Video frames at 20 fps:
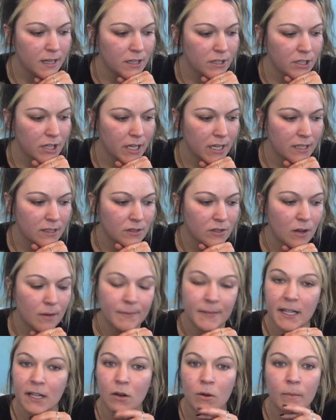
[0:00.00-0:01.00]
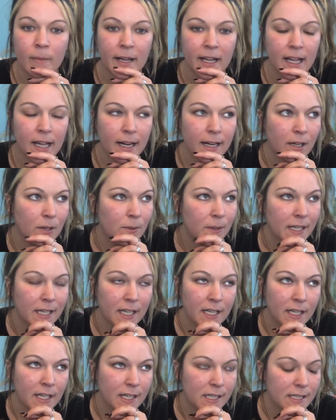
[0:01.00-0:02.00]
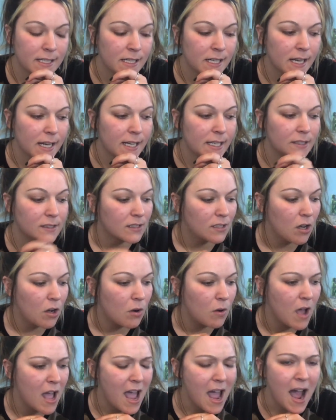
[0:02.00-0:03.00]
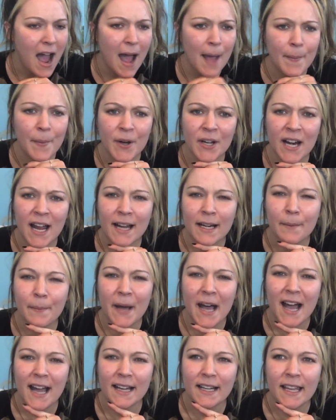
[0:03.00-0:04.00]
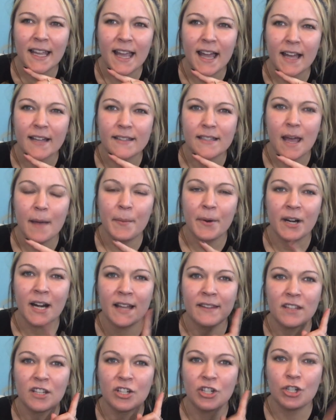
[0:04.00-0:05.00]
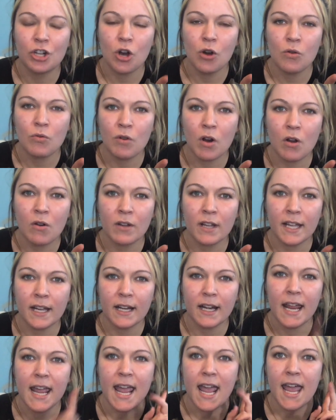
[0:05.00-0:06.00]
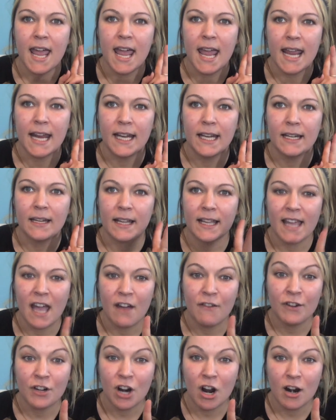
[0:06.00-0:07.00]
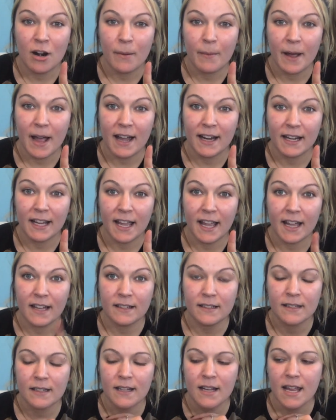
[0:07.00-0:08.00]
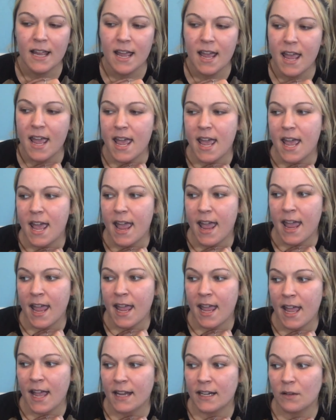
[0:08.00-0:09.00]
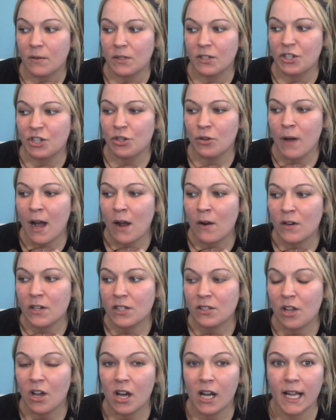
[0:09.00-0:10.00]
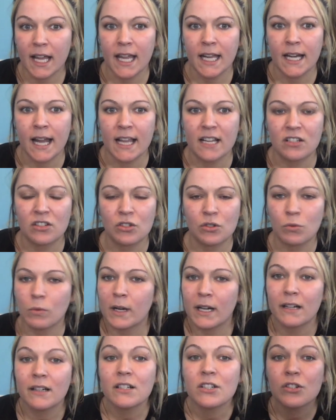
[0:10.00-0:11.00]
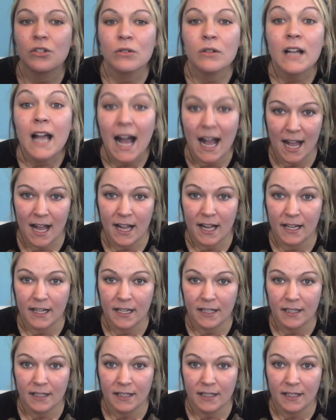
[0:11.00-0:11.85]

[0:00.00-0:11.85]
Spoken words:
drinking. So I'm like, oh my God, I don't want to hear it tonight. So I put on a podcast. I put on the Joe Rogan and Kevin Hart podcast, and it was 2 hours long. And I swear to God,